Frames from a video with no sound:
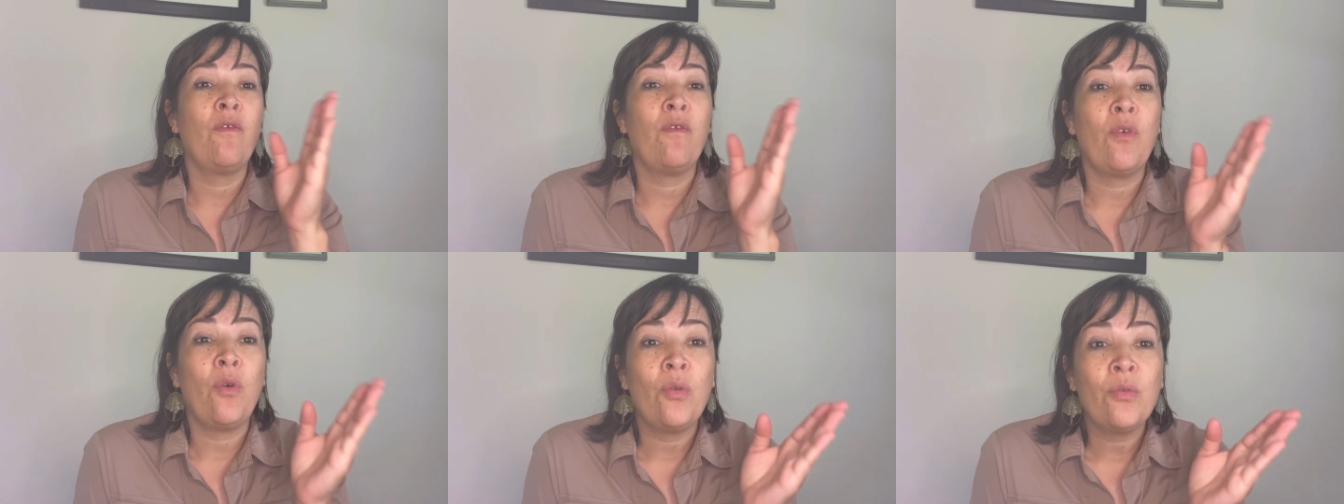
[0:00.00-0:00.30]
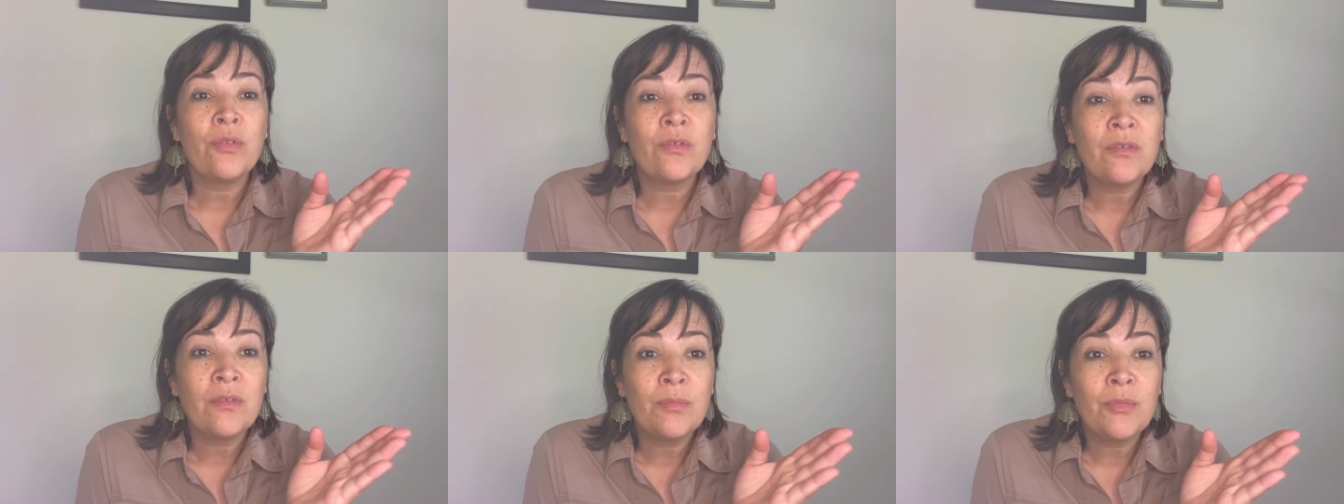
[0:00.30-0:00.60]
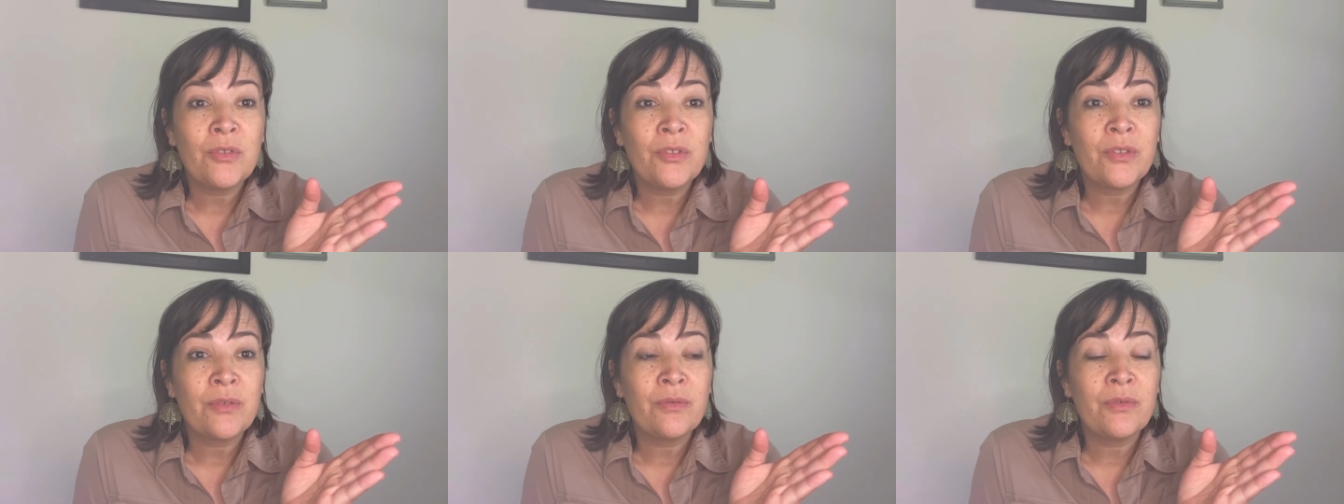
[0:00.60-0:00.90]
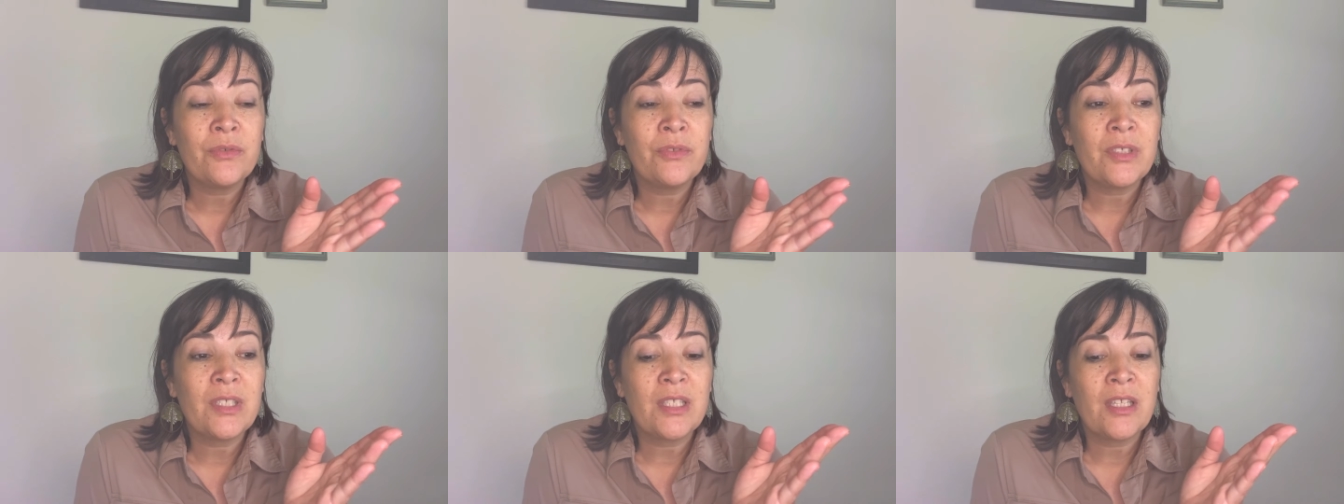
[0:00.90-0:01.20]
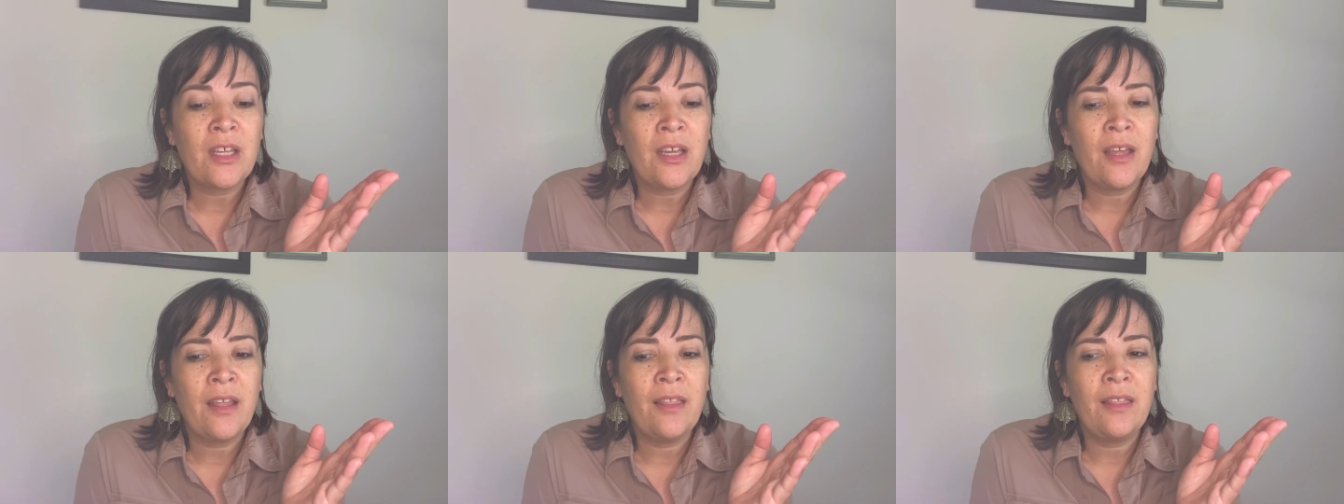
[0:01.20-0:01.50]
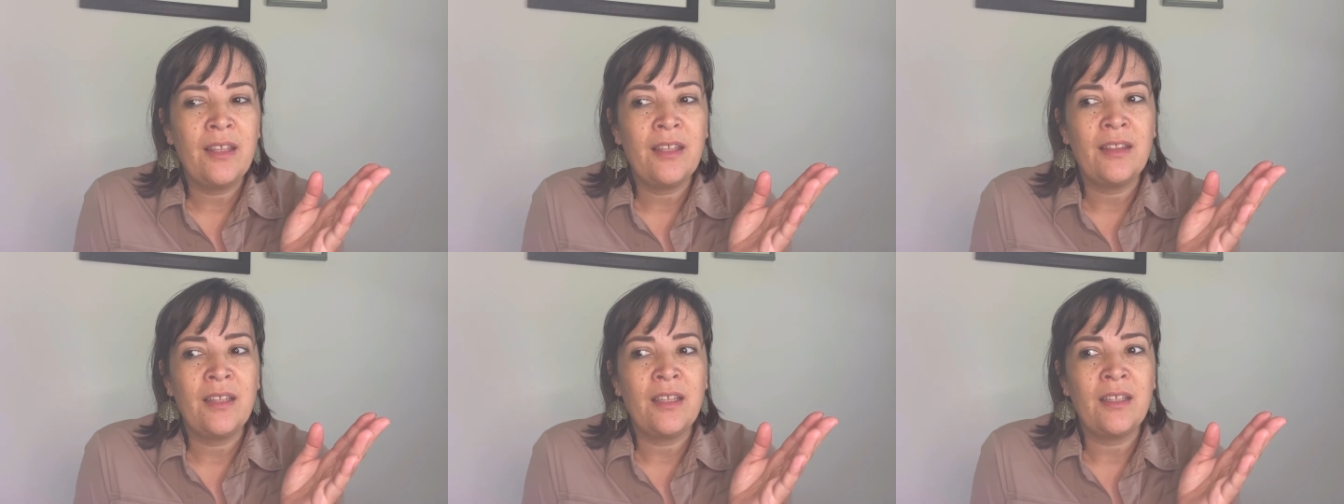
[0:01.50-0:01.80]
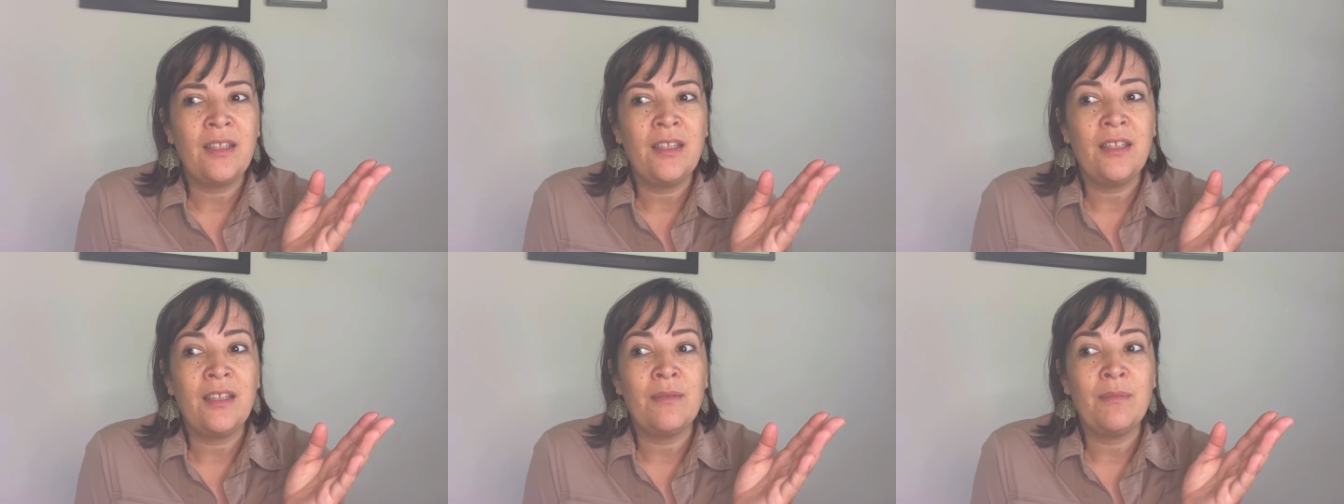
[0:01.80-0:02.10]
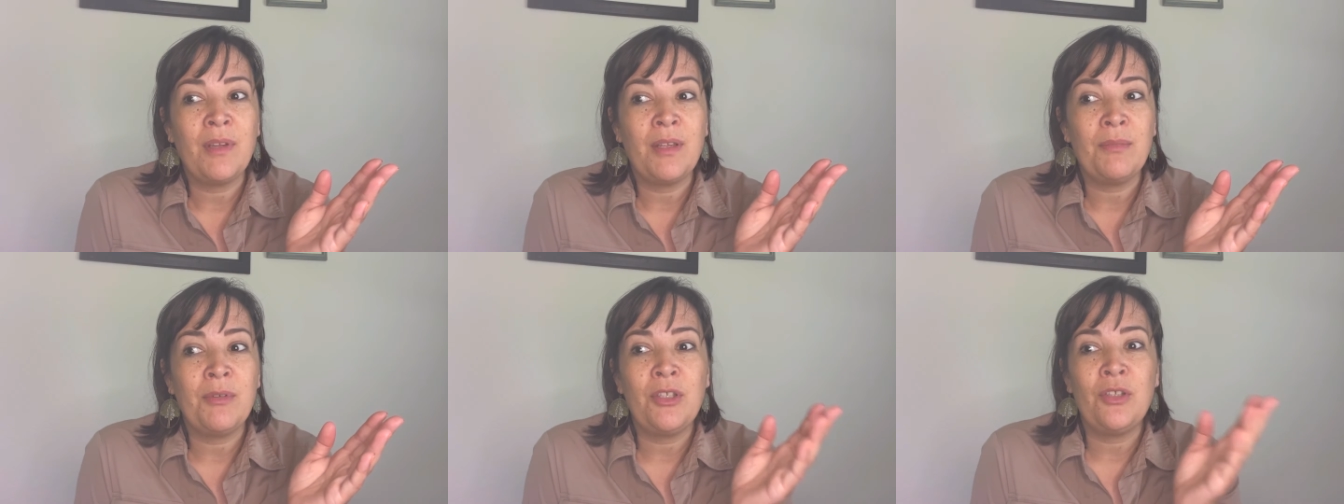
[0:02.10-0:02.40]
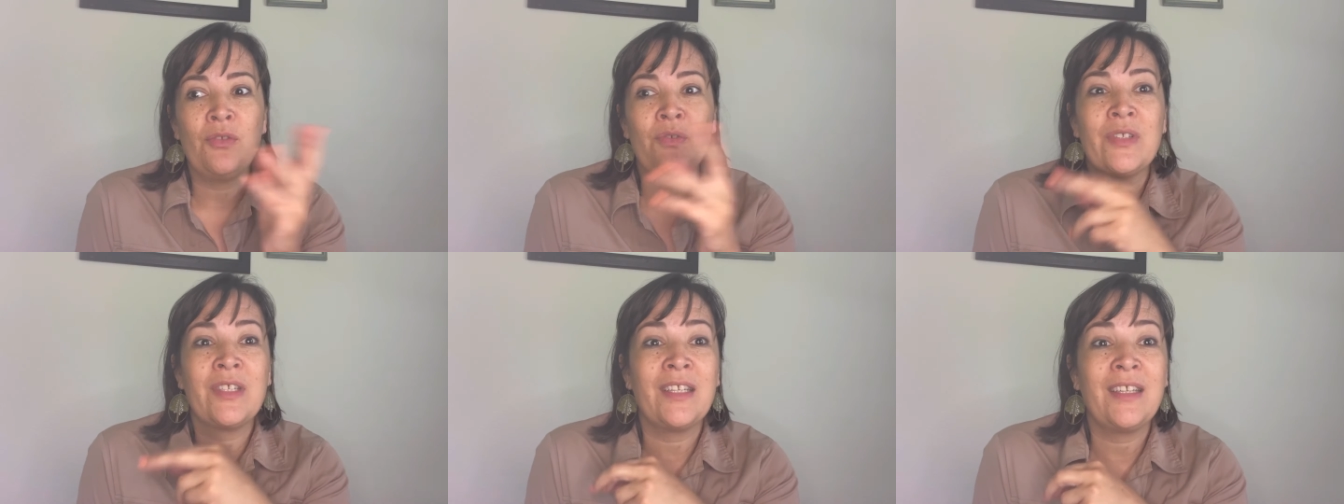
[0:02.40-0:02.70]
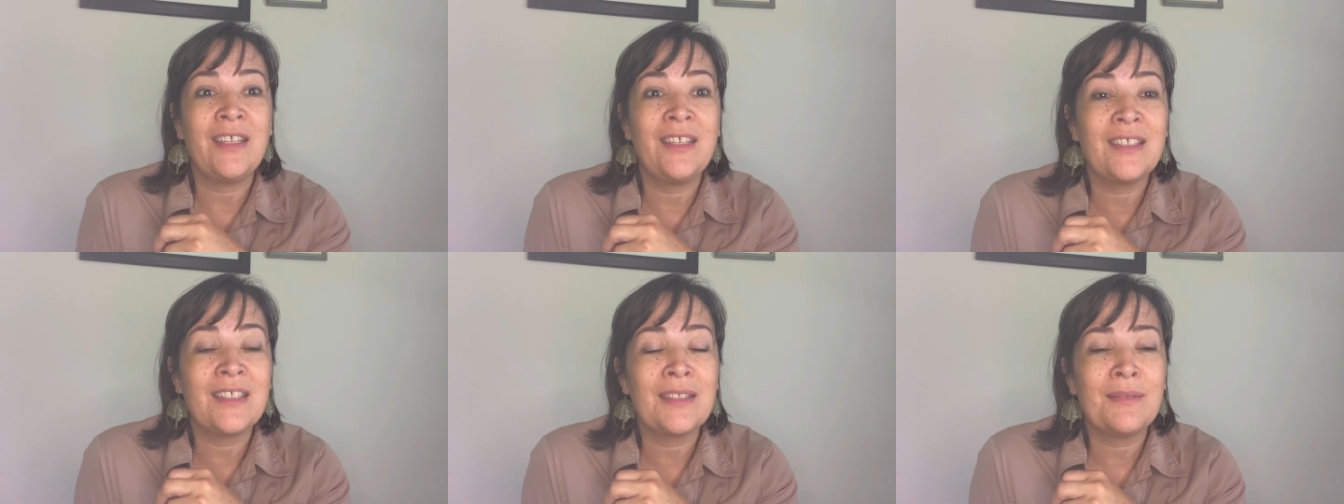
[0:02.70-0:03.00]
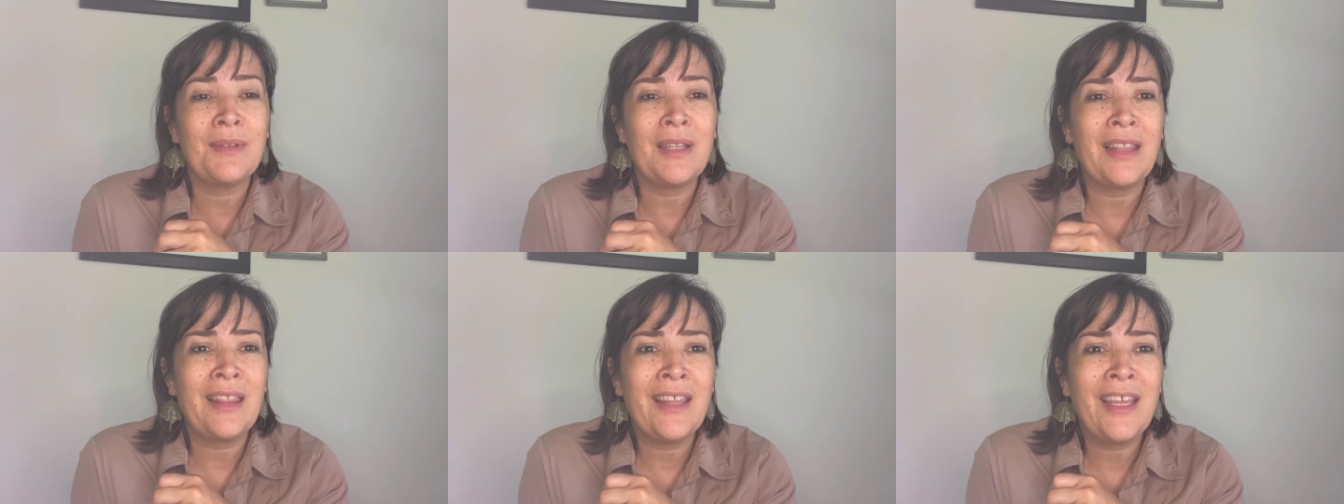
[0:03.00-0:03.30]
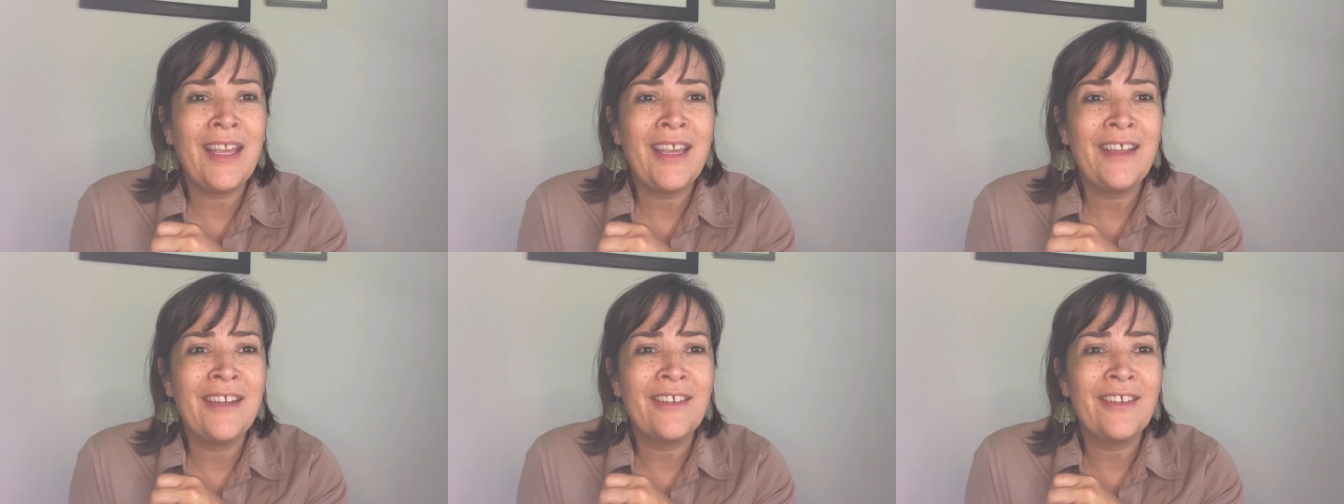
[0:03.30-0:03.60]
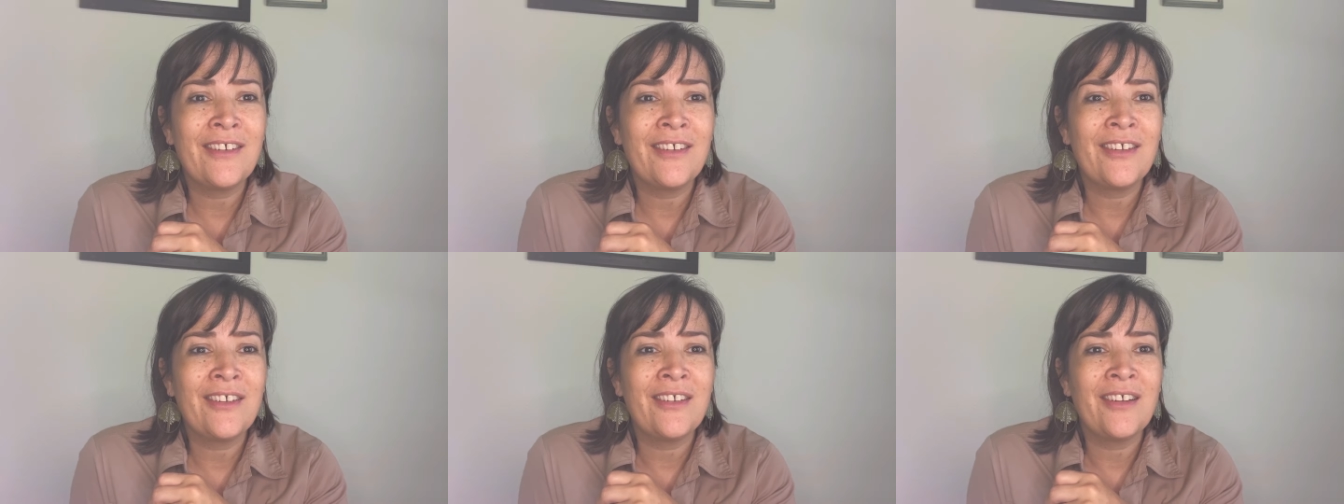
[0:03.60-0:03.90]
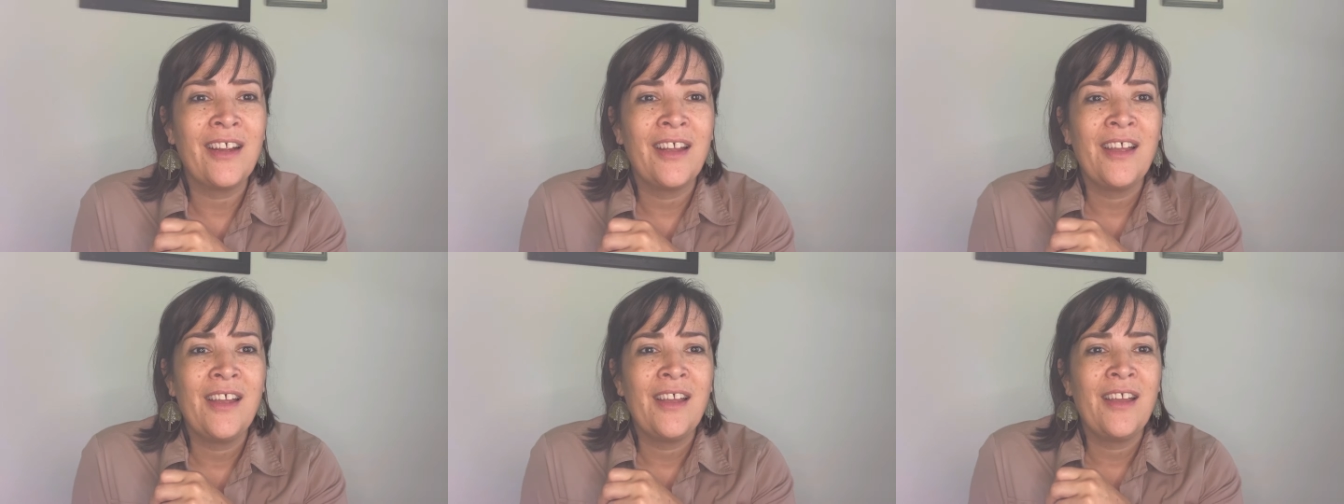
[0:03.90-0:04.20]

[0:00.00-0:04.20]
vulnerable to Ruslan that then he could maybe use it against me later.